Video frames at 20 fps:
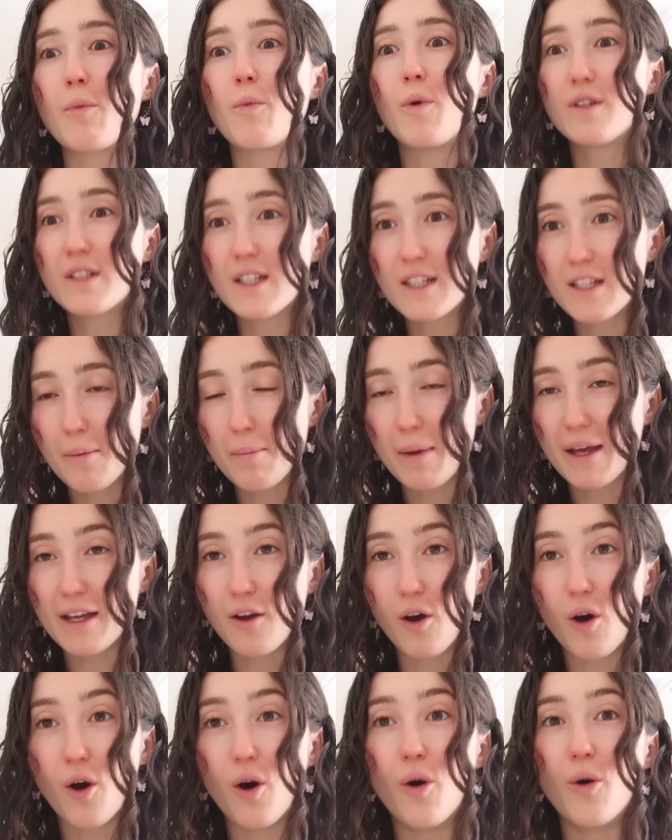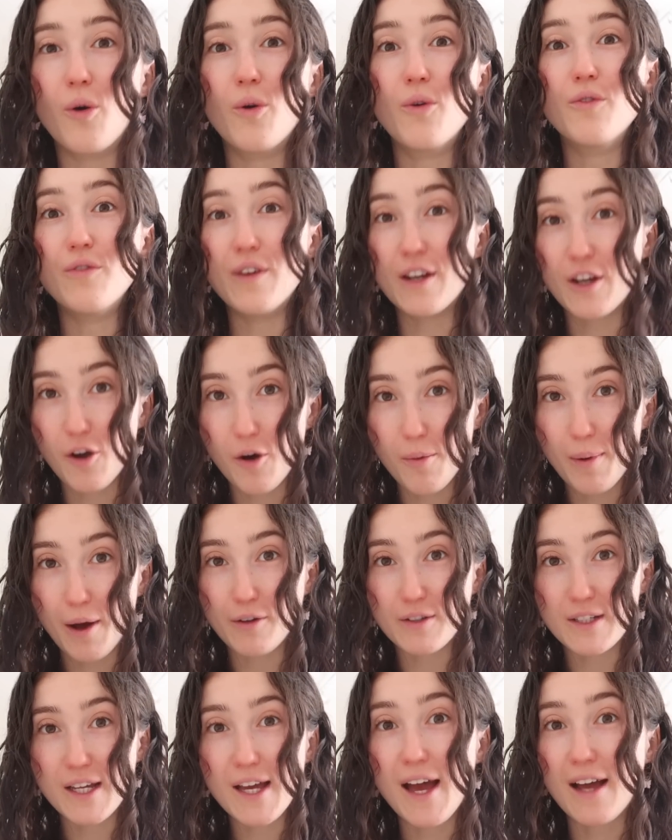wanted to make a whole video
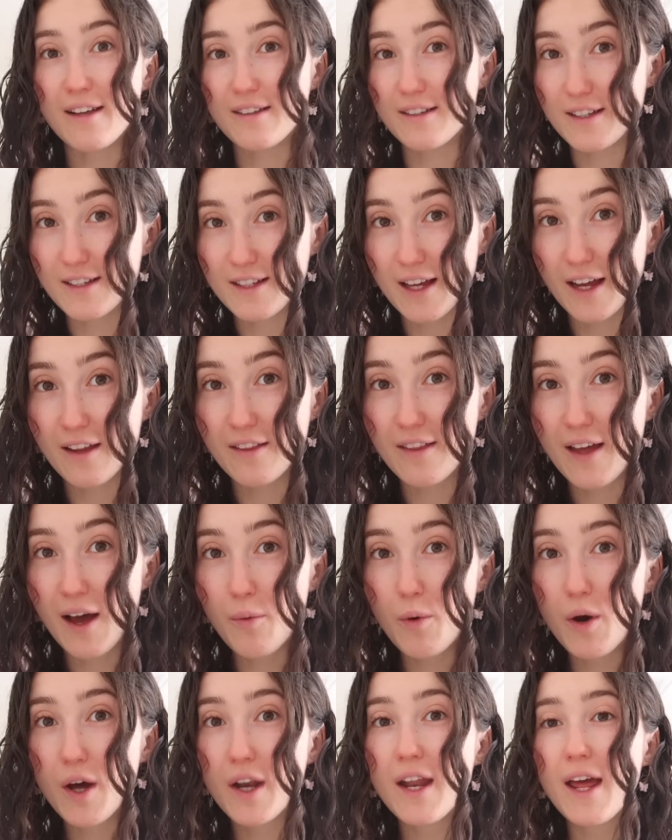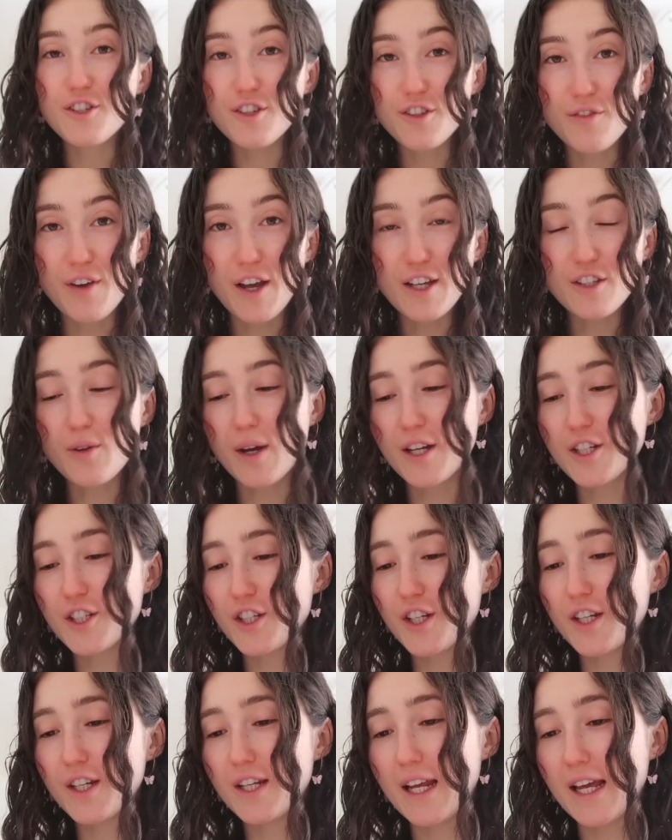about it, as I said in that one. So the first
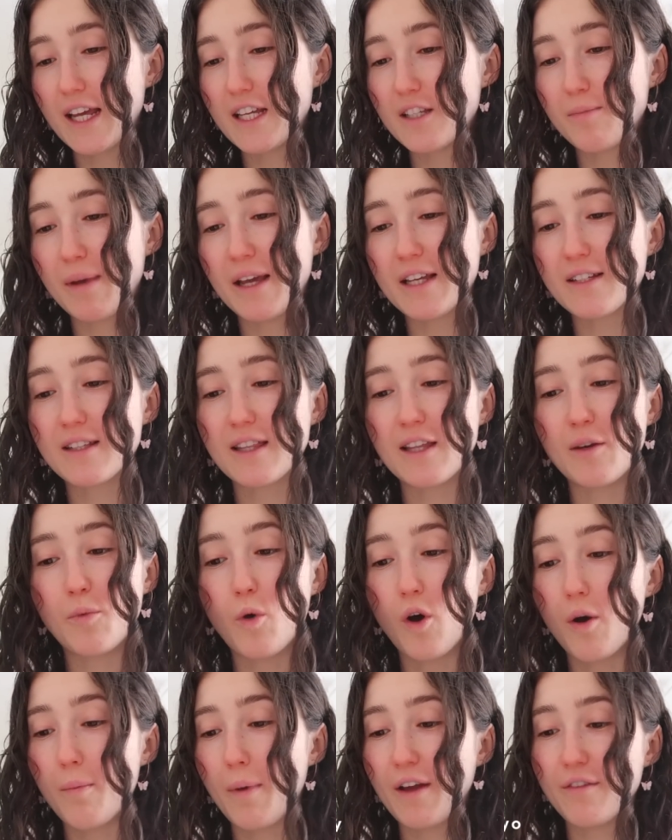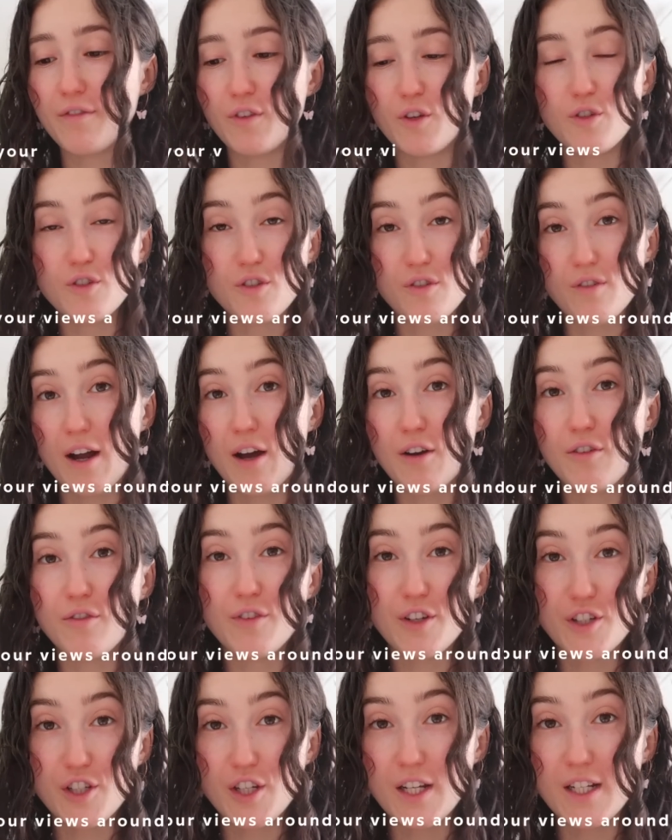question is basically, what are my views around
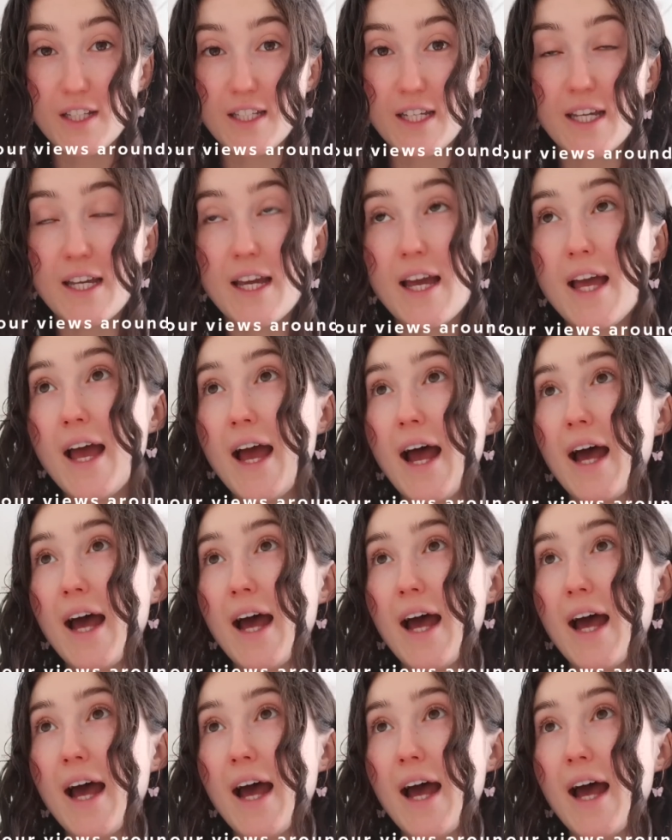virginity?